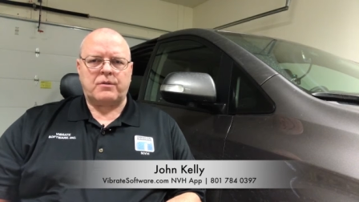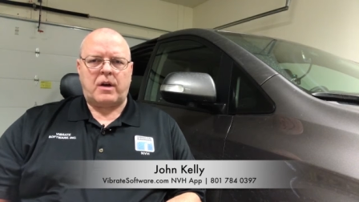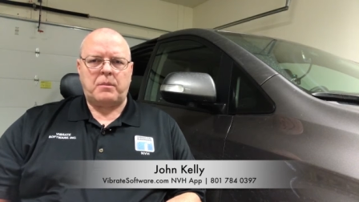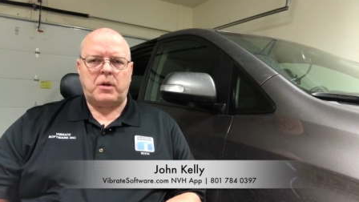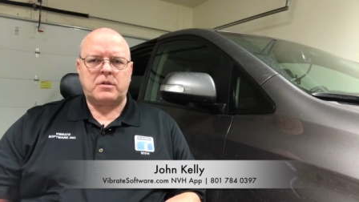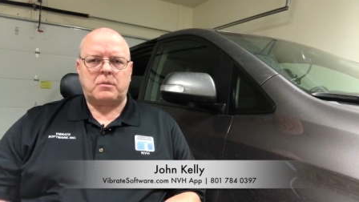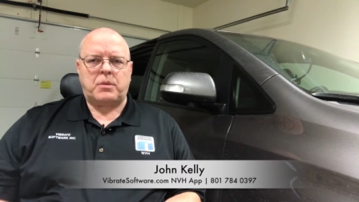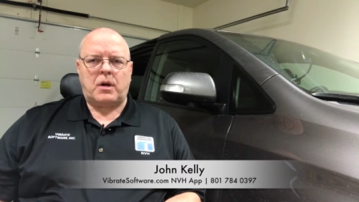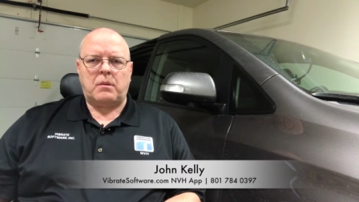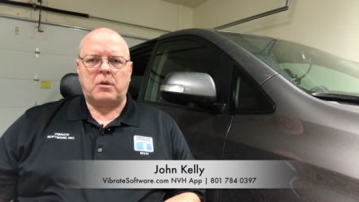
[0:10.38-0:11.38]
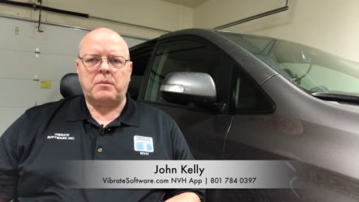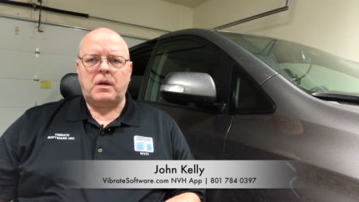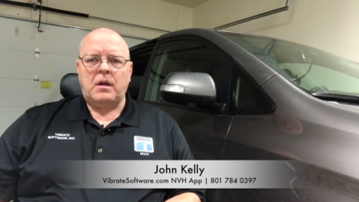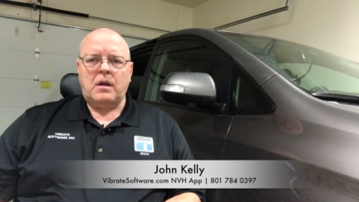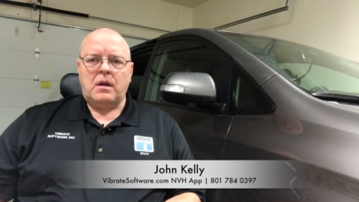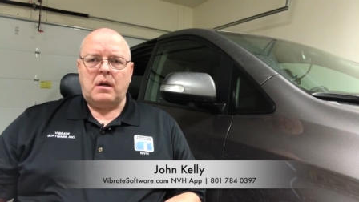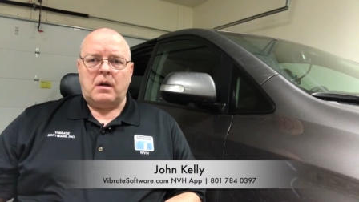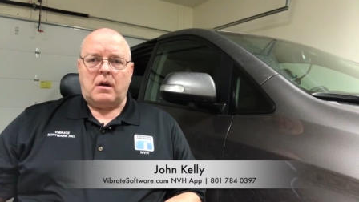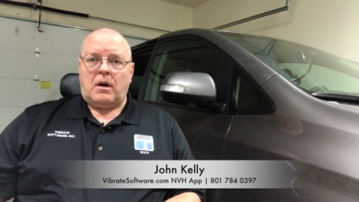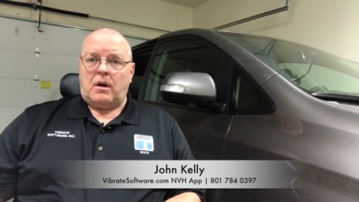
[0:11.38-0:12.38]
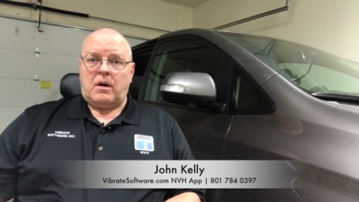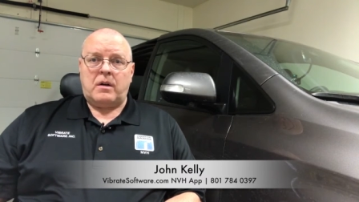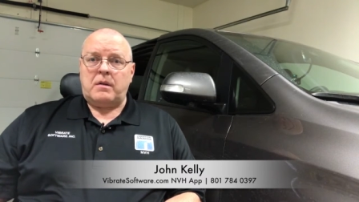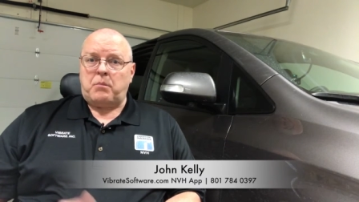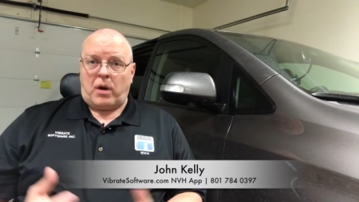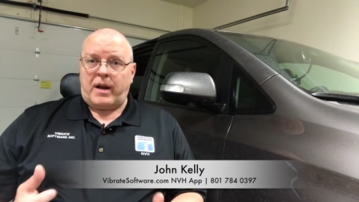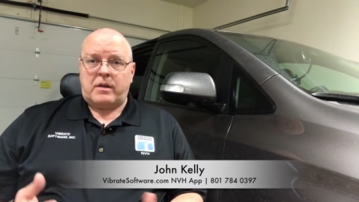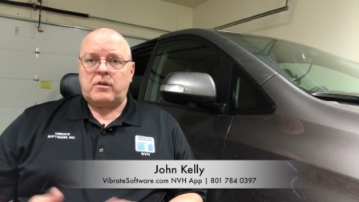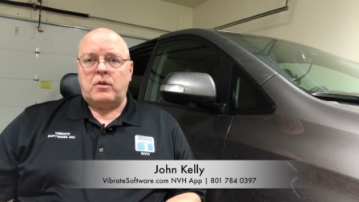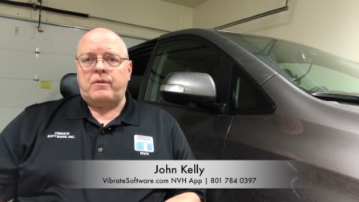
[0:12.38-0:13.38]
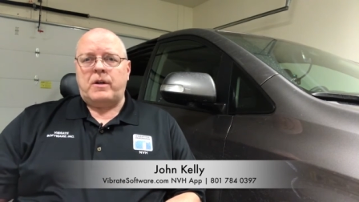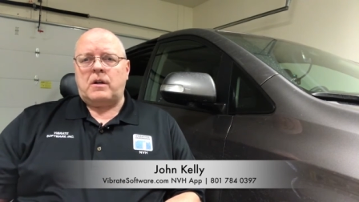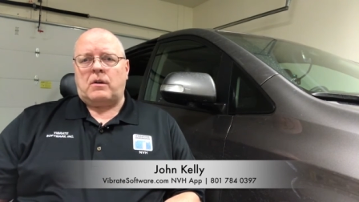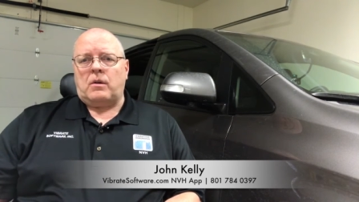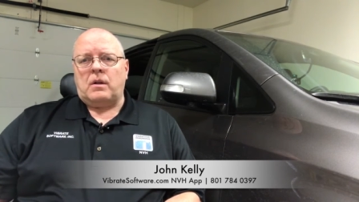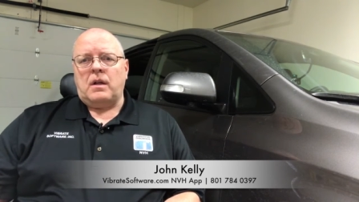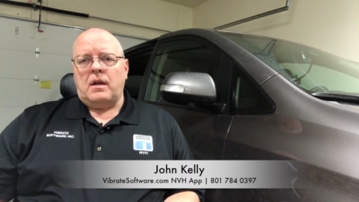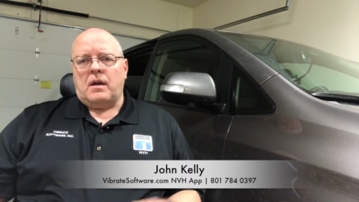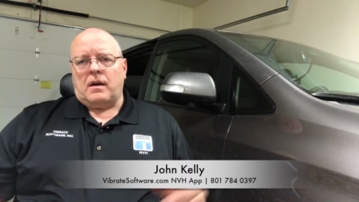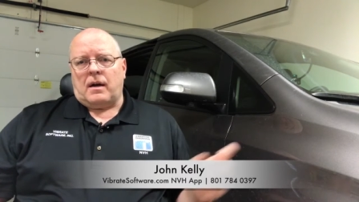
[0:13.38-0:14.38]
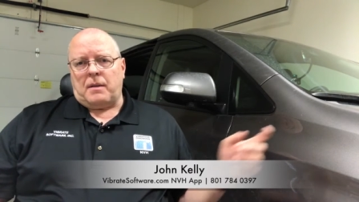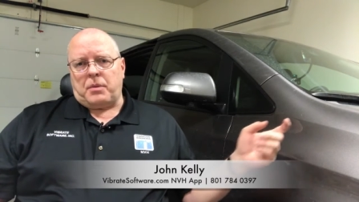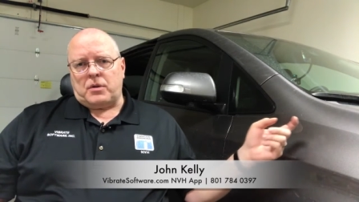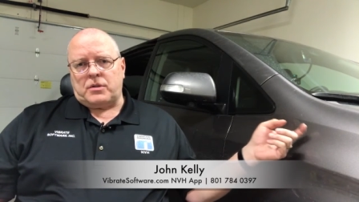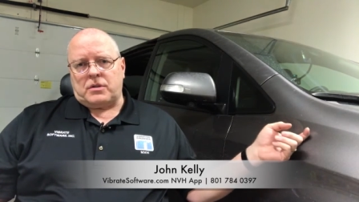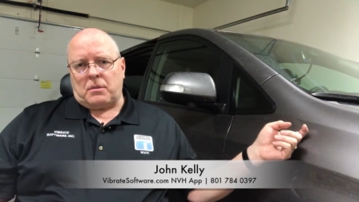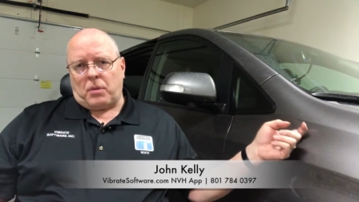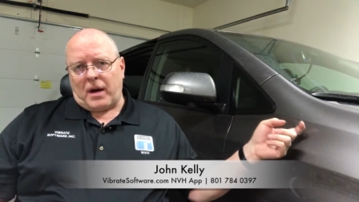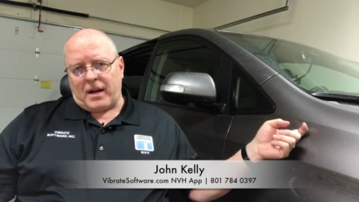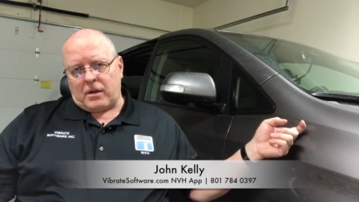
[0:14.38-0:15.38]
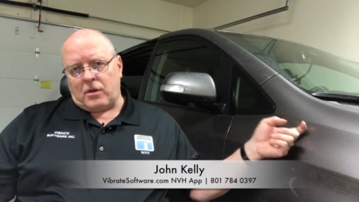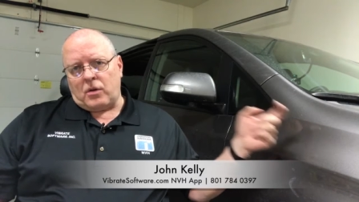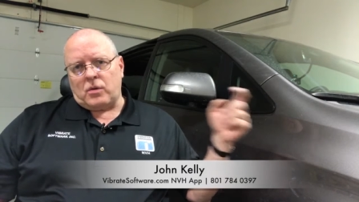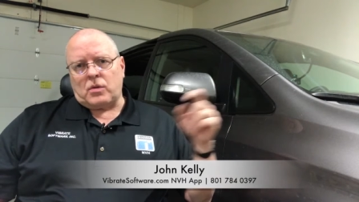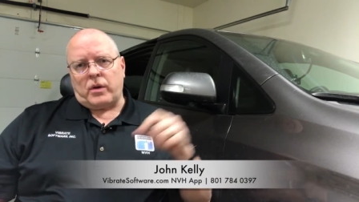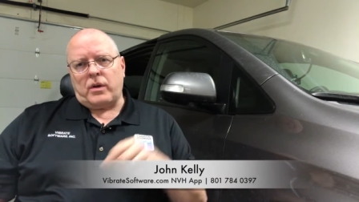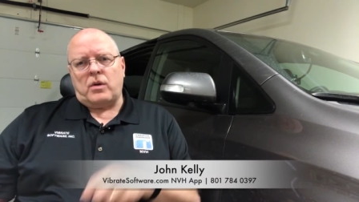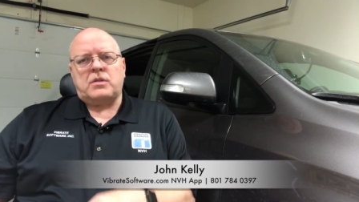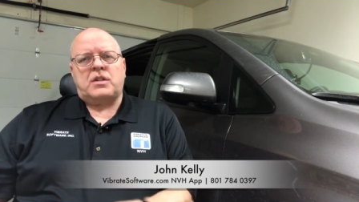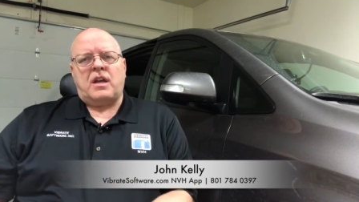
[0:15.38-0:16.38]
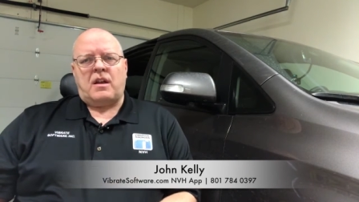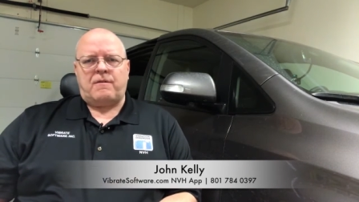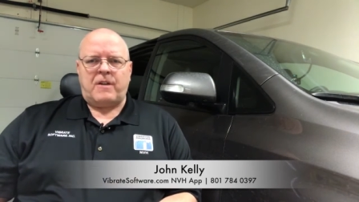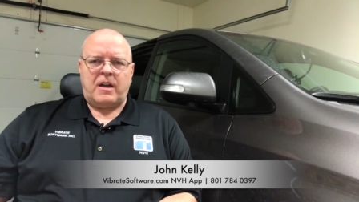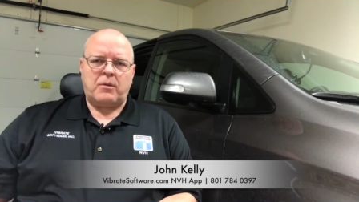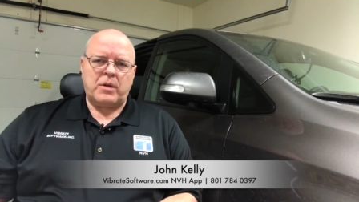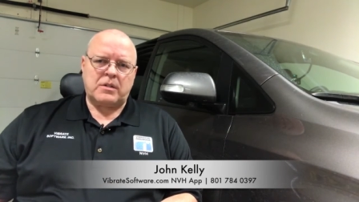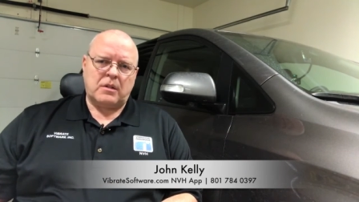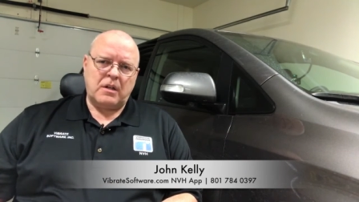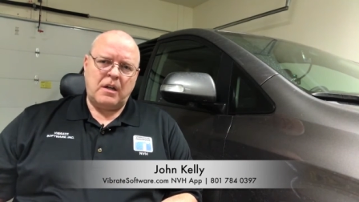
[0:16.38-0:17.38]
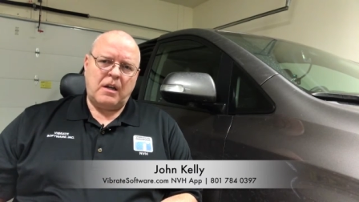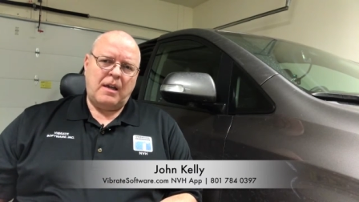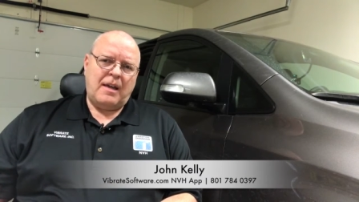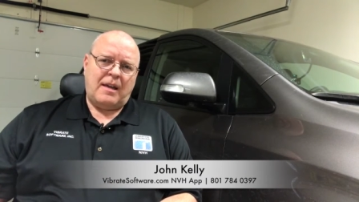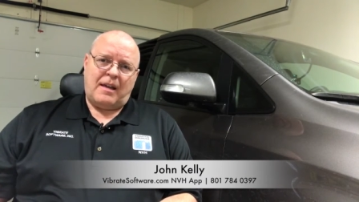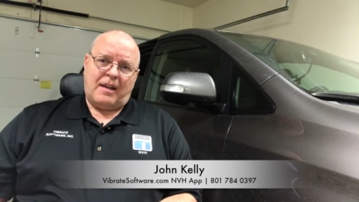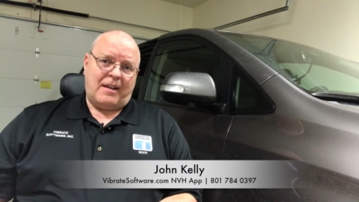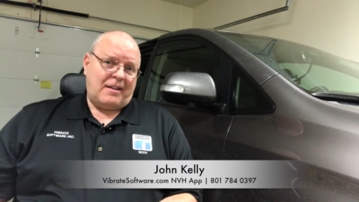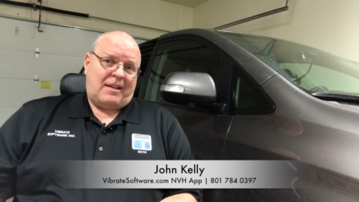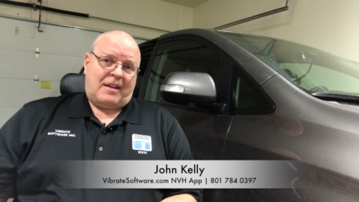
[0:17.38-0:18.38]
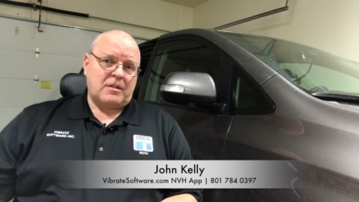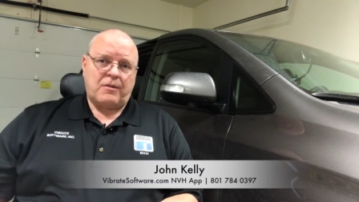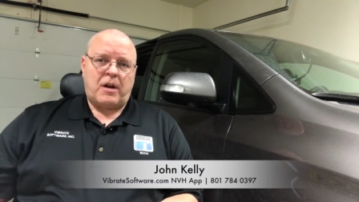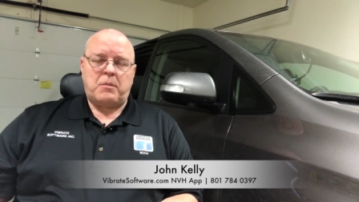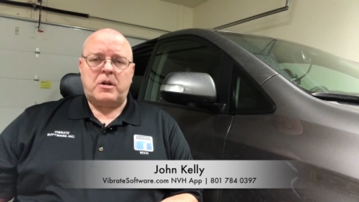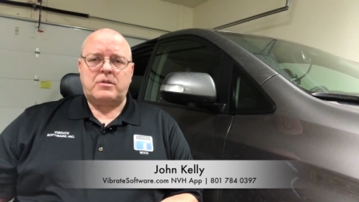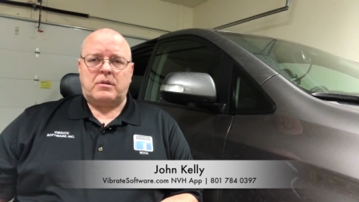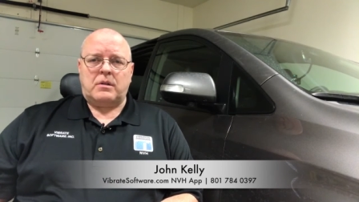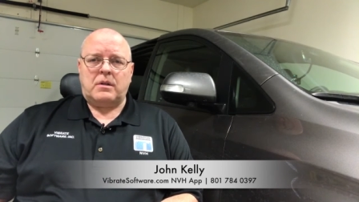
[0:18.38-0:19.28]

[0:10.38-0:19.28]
a vibration problem on a brand new vehicle. I purchased a brand new Toyota Sienna van recently and it has a vibration.